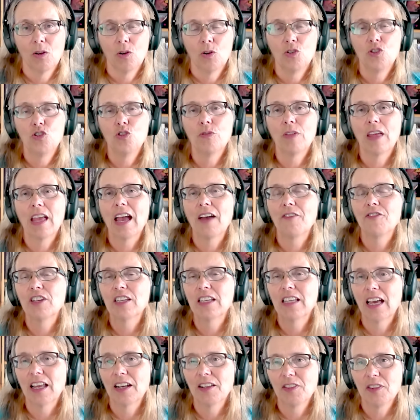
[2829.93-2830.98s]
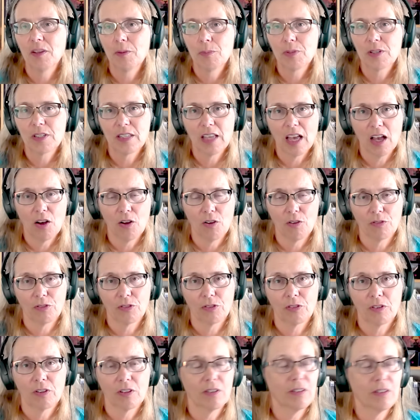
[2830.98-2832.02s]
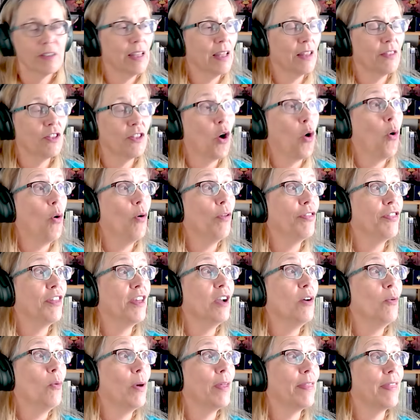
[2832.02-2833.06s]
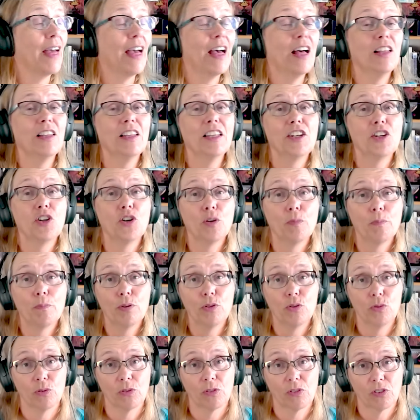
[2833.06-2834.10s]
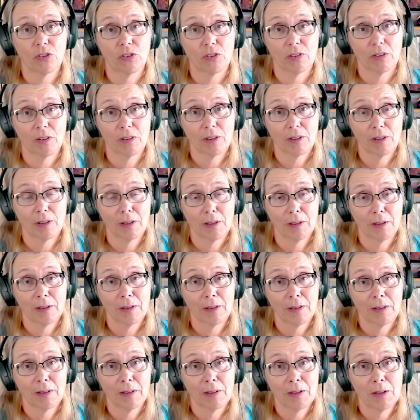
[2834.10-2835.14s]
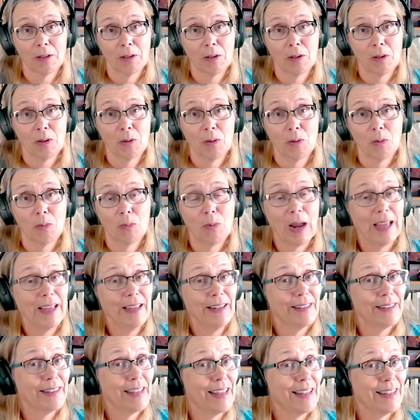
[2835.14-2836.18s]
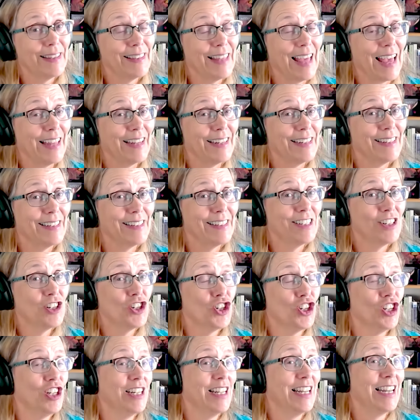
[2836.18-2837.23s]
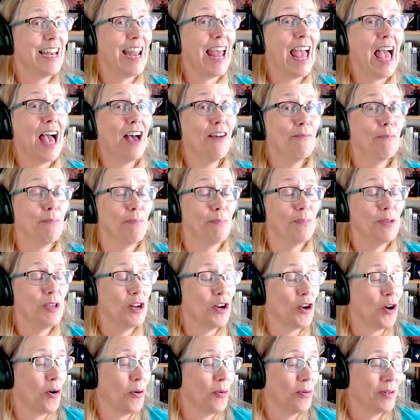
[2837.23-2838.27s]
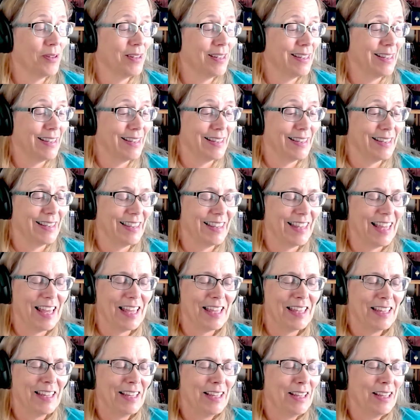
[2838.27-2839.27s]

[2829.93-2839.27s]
Do they have to get it themselves? The whole thing with Elle and her boots, right? That she didn't have, that.